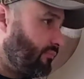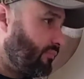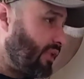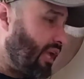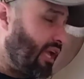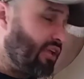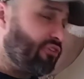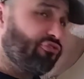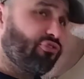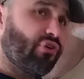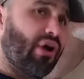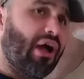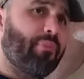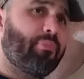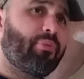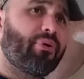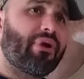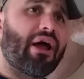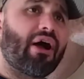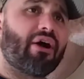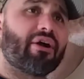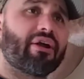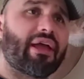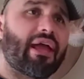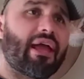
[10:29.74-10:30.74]
And so I put
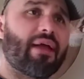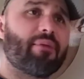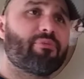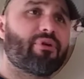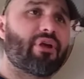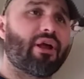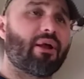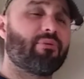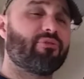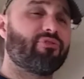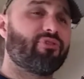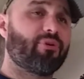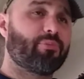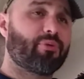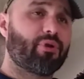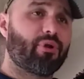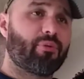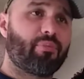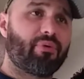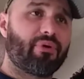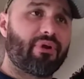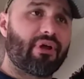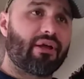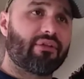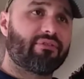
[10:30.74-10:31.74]
out game cameras. I'm going to
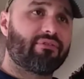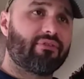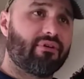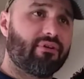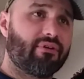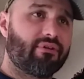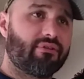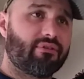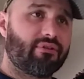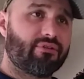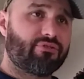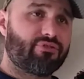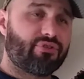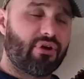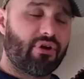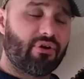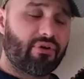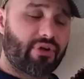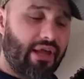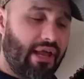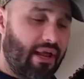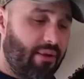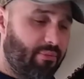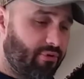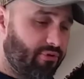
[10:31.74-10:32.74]
put out the trail
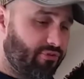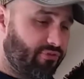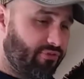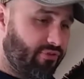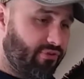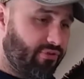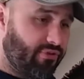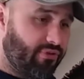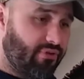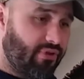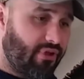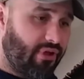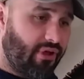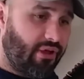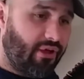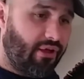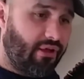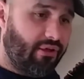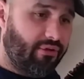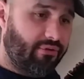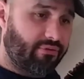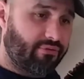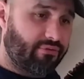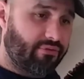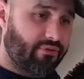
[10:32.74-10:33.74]
cameras in
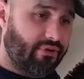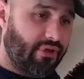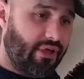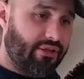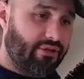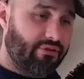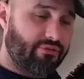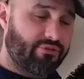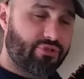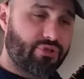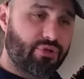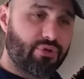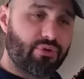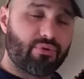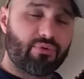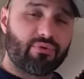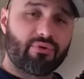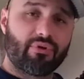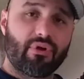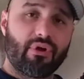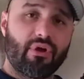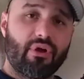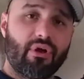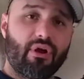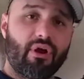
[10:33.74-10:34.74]
end of June,
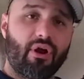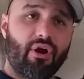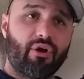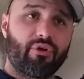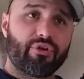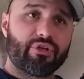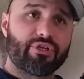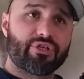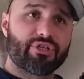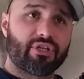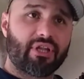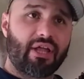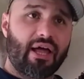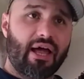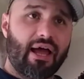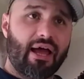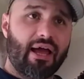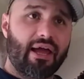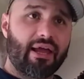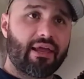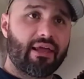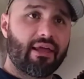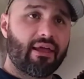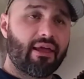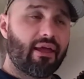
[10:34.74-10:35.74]
early
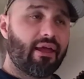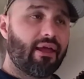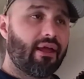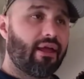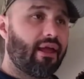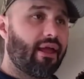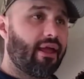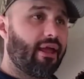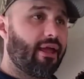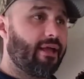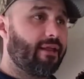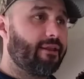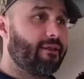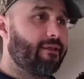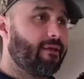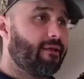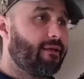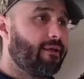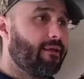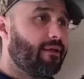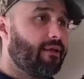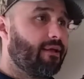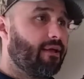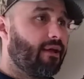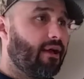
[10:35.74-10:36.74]
July, and
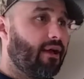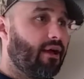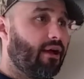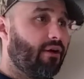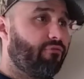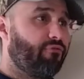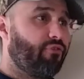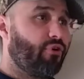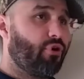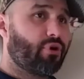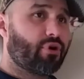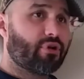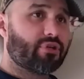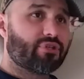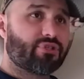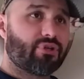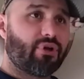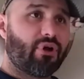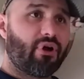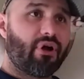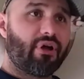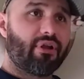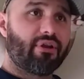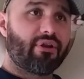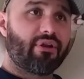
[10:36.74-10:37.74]
focus
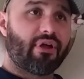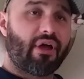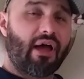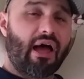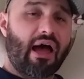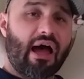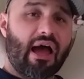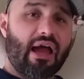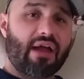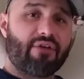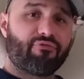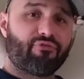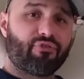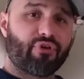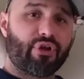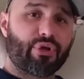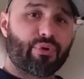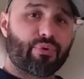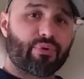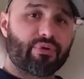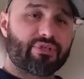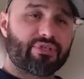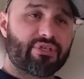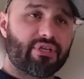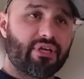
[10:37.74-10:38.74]
on high
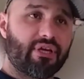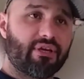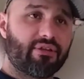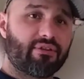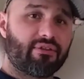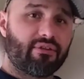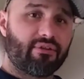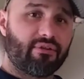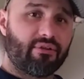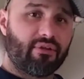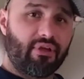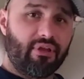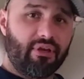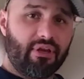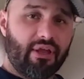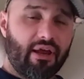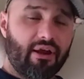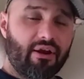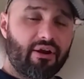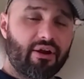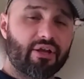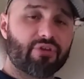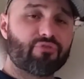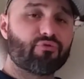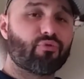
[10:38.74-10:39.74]
frequency in
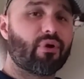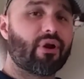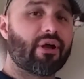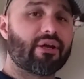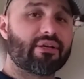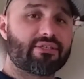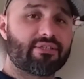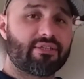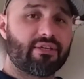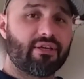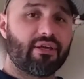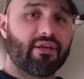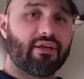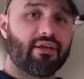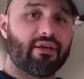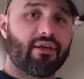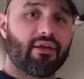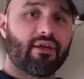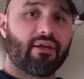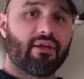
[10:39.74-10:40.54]
areas where I see